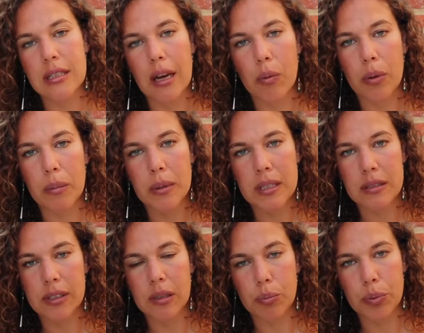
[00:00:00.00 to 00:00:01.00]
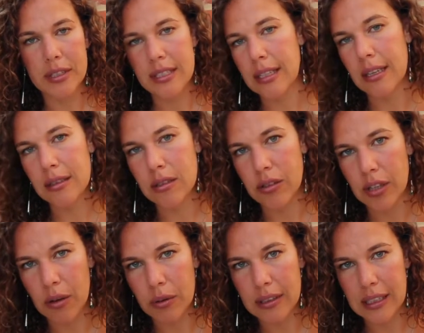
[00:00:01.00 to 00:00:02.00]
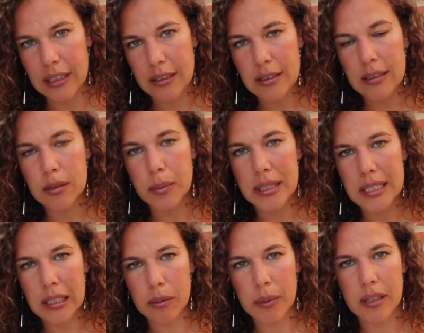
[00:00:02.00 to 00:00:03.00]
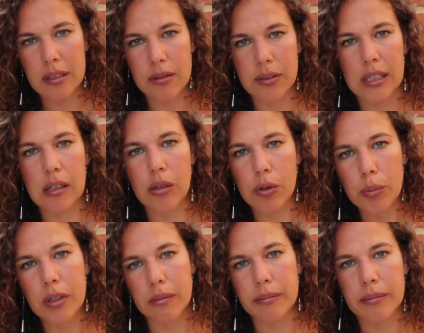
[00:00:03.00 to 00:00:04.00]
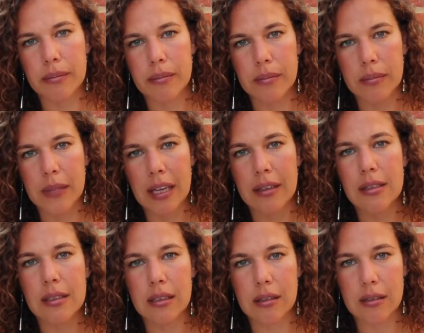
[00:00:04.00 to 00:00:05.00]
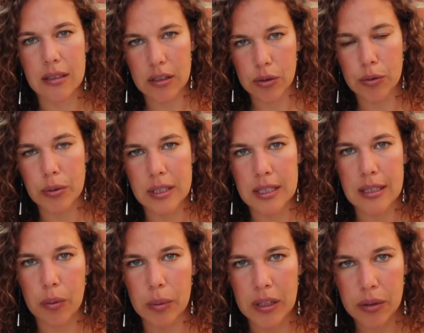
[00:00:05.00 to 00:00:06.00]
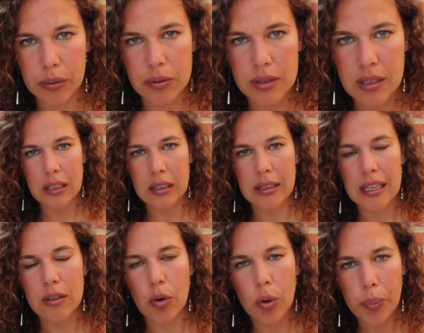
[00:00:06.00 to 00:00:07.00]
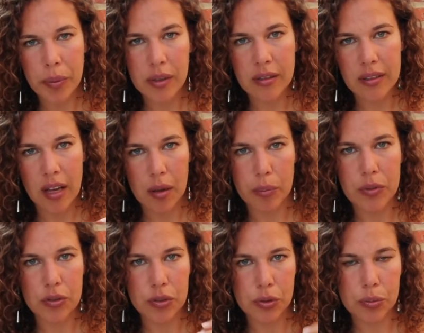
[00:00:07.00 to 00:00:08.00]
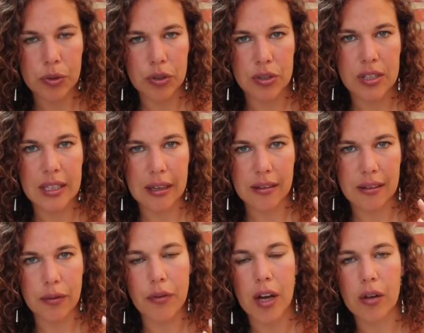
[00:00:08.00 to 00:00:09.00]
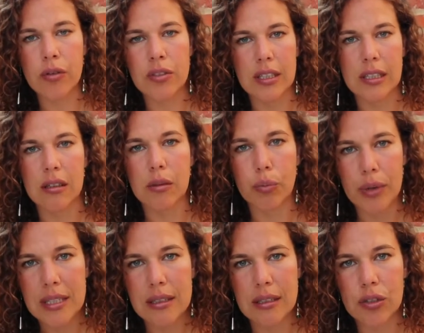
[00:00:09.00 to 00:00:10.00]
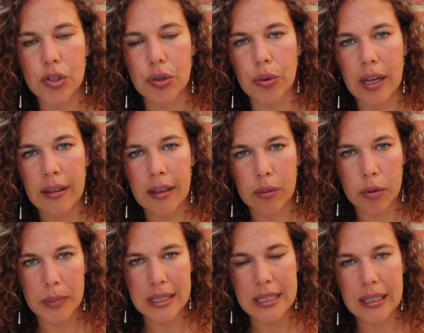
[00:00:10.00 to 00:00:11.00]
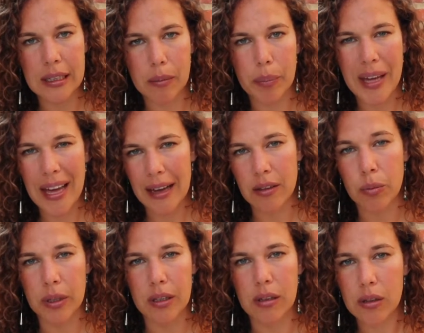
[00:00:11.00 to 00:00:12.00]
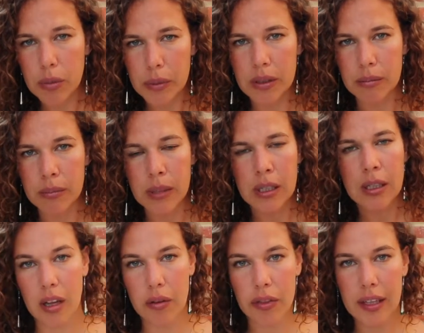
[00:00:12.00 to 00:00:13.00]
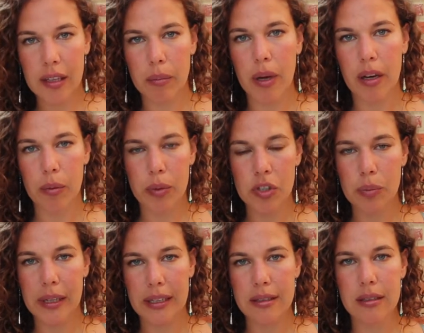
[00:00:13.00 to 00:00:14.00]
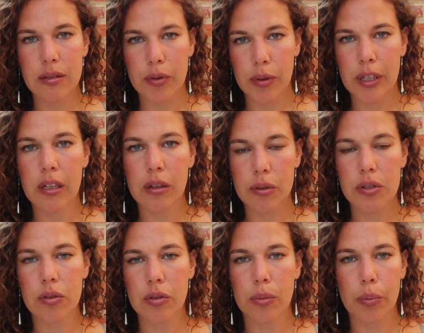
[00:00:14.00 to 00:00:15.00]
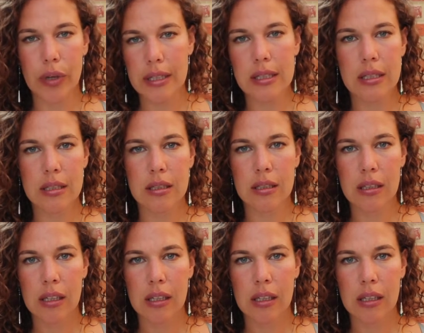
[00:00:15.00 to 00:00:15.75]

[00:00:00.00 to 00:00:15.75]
that women develop breast cancer nowadays is basically because of the aluminum that is in deodorants that we use. They opened up the tumors that they found in the breast tissue, and they were basically packed with aluminum. Now think about it, which place is very close to the breasts